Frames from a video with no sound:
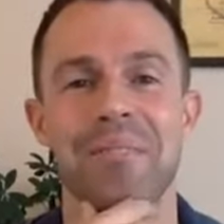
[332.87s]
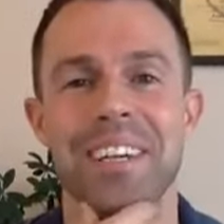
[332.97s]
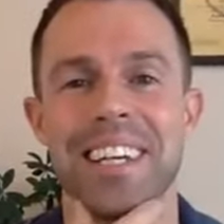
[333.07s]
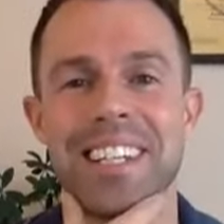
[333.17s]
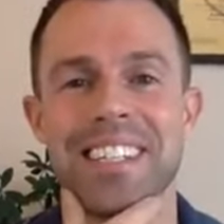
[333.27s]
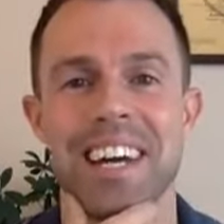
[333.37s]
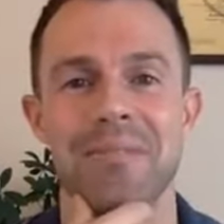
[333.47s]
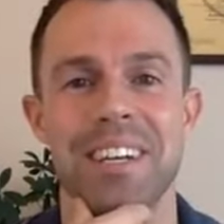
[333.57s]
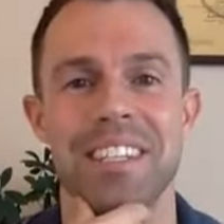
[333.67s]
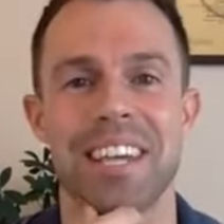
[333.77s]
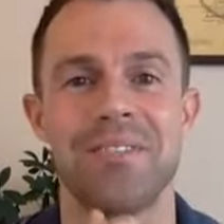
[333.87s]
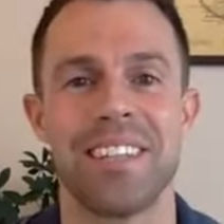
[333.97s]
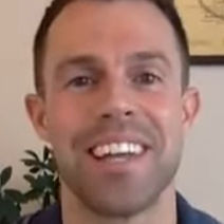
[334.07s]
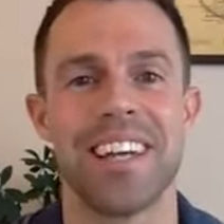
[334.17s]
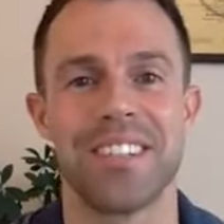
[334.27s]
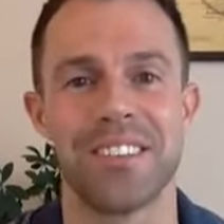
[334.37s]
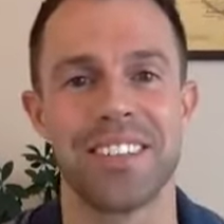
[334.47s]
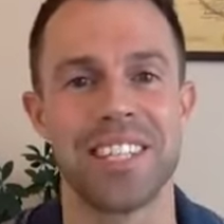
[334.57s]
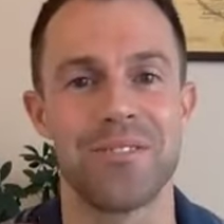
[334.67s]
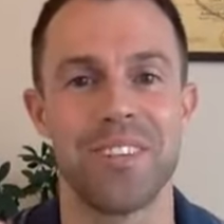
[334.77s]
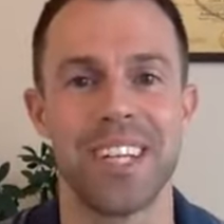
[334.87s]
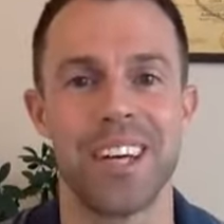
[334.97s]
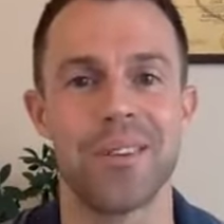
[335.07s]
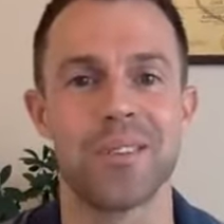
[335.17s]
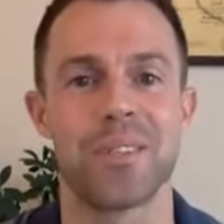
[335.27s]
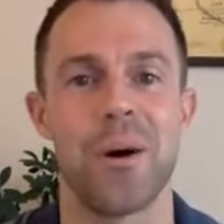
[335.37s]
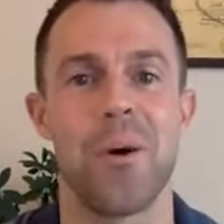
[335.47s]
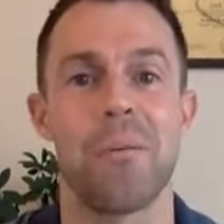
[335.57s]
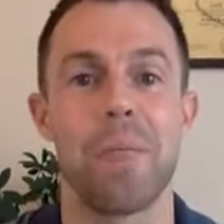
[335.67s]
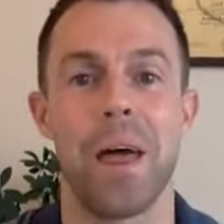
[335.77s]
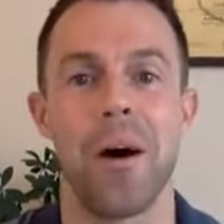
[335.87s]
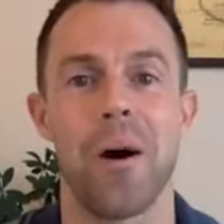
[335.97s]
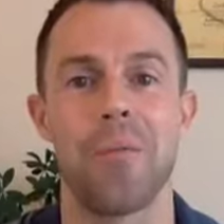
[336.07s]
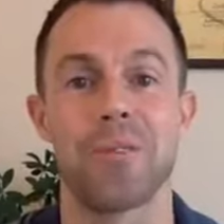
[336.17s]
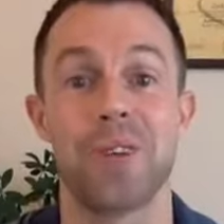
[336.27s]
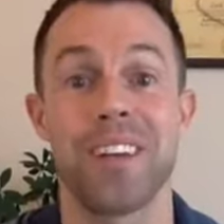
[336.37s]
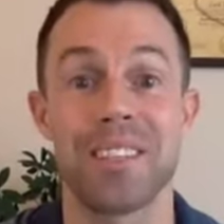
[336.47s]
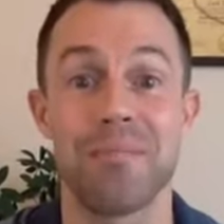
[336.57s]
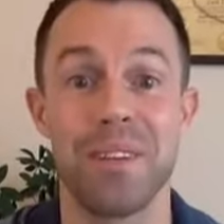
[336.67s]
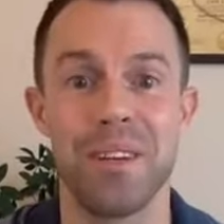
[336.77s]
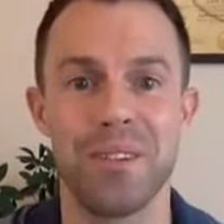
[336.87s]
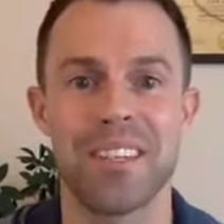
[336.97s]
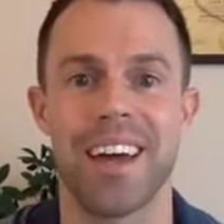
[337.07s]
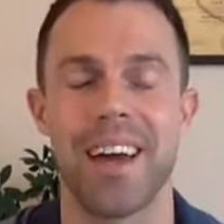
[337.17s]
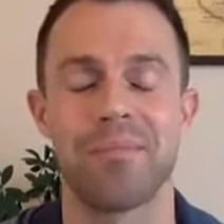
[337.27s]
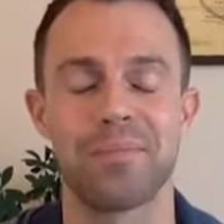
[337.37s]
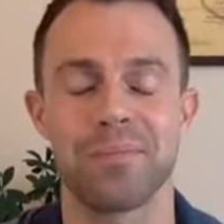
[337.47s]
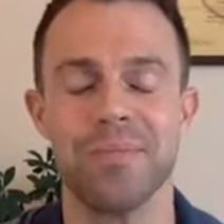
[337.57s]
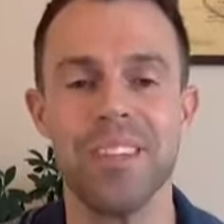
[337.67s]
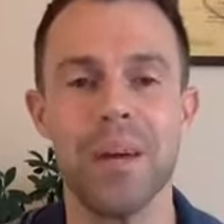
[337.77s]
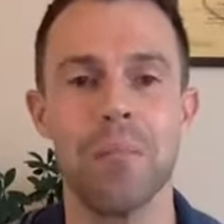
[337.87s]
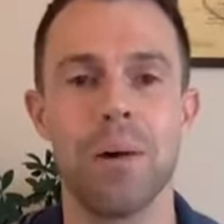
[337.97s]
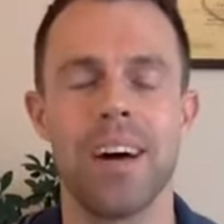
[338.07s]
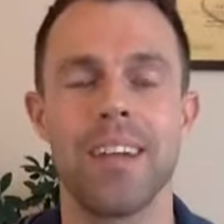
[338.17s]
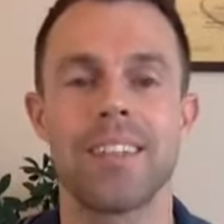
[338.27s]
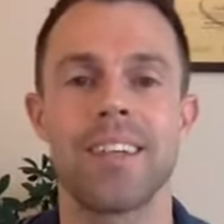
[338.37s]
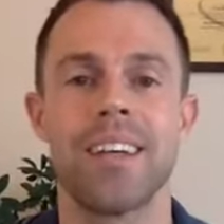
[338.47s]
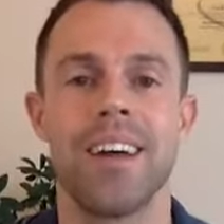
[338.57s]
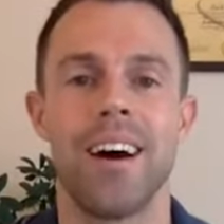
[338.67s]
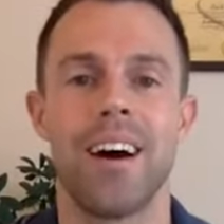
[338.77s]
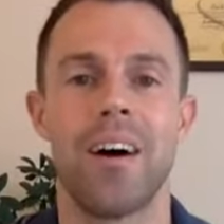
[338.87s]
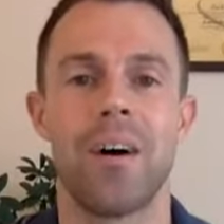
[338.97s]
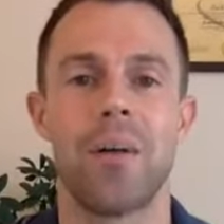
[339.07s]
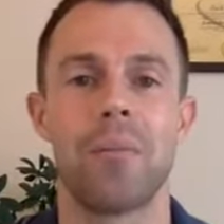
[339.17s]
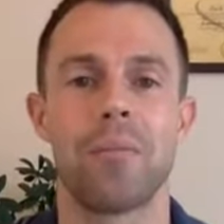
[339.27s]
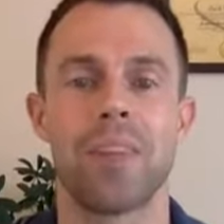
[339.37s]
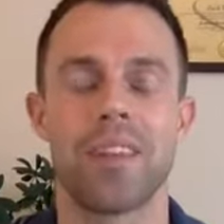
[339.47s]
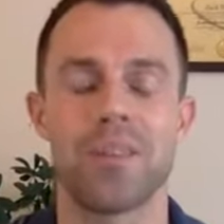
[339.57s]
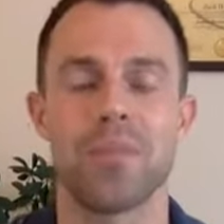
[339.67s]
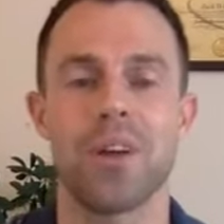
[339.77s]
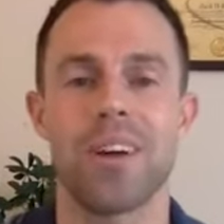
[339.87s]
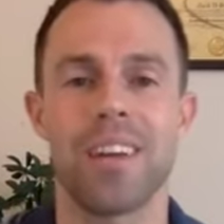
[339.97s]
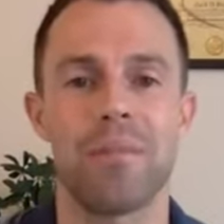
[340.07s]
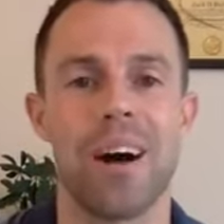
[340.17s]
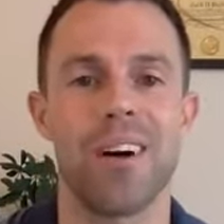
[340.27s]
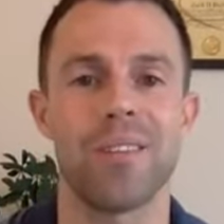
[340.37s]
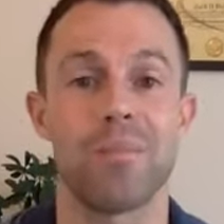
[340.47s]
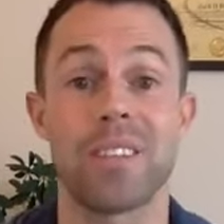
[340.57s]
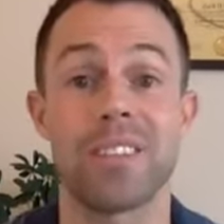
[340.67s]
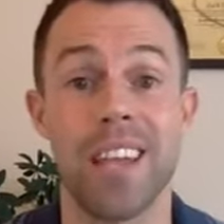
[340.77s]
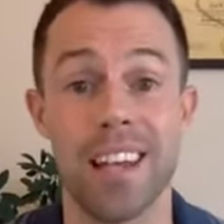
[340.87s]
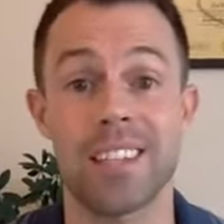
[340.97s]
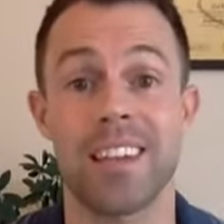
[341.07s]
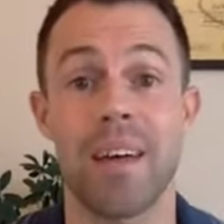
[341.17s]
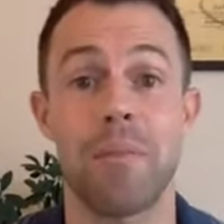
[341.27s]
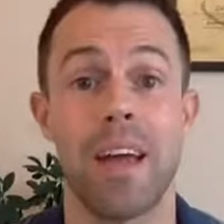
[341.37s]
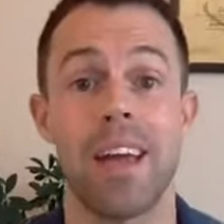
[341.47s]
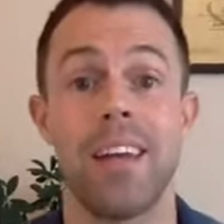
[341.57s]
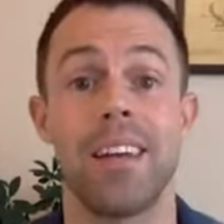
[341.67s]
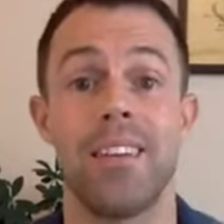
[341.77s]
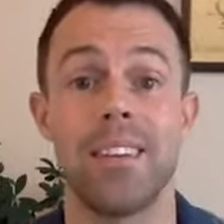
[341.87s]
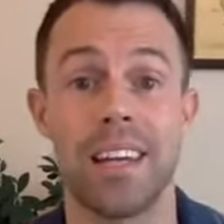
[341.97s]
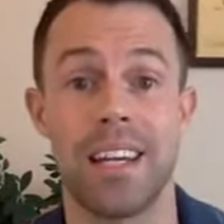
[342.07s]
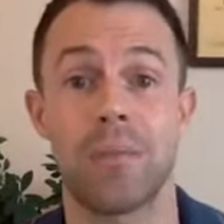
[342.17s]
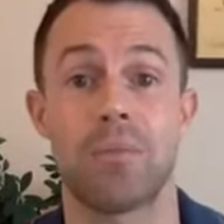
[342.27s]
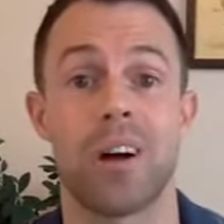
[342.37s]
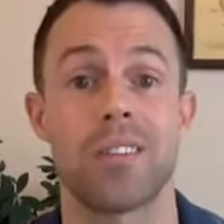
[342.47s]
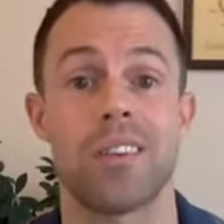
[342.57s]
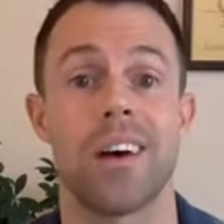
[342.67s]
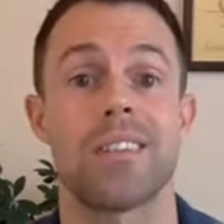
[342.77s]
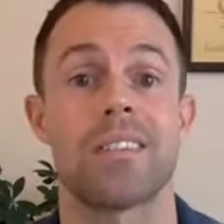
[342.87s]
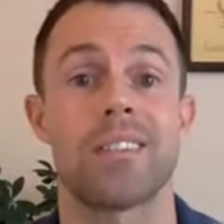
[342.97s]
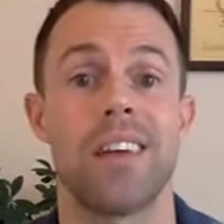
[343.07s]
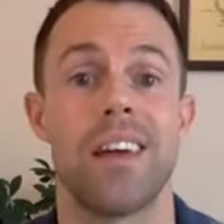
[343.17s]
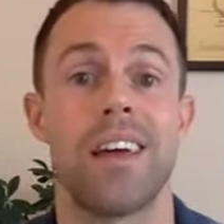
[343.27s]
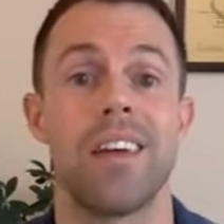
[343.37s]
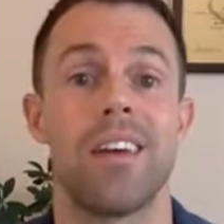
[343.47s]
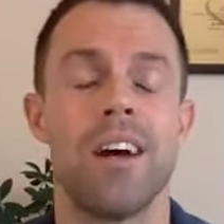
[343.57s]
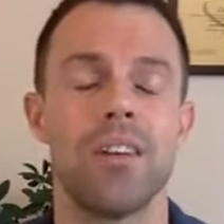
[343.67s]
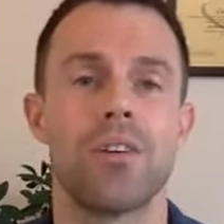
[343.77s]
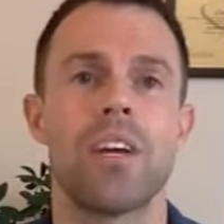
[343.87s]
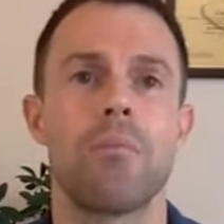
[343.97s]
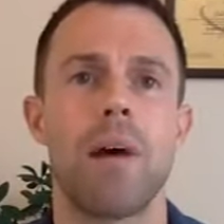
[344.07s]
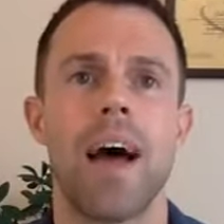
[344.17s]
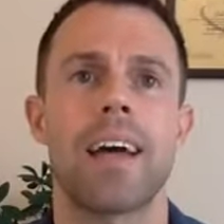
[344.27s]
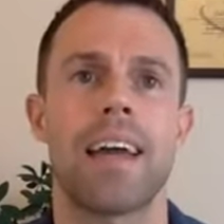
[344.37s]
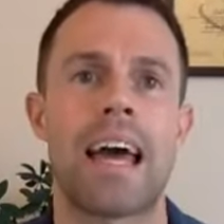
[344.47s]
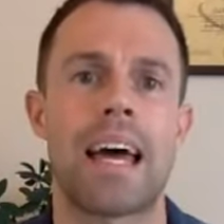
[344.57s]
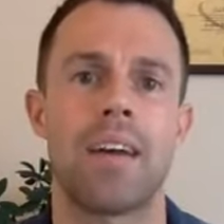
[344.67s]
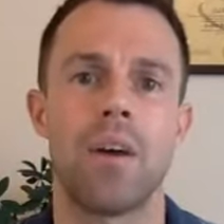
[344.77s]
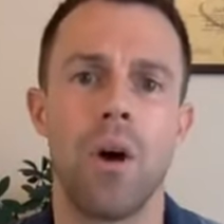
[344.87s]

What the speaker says: He is kind of my safety net during these videos, so trying something new today. But so I'm talking about mistakes that I made in the dating process and looking back at